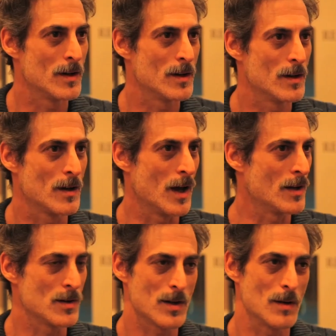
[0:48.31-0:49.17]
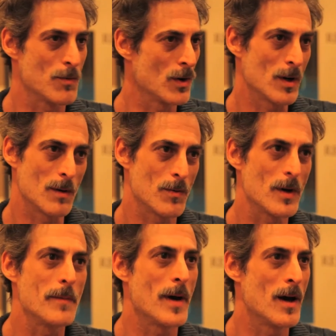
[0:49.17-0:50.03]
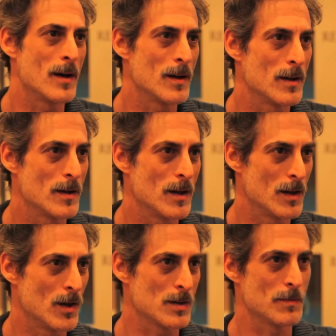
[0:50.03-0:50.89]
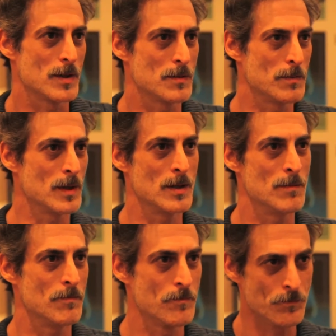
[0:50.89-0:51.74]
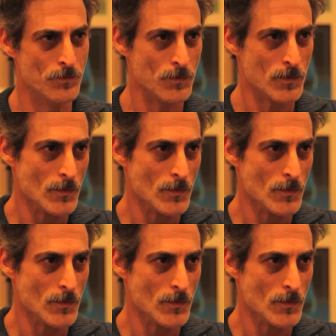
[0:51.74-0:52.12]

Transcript: And uh, I just got broken up pretty bad. I, I lost my spleen.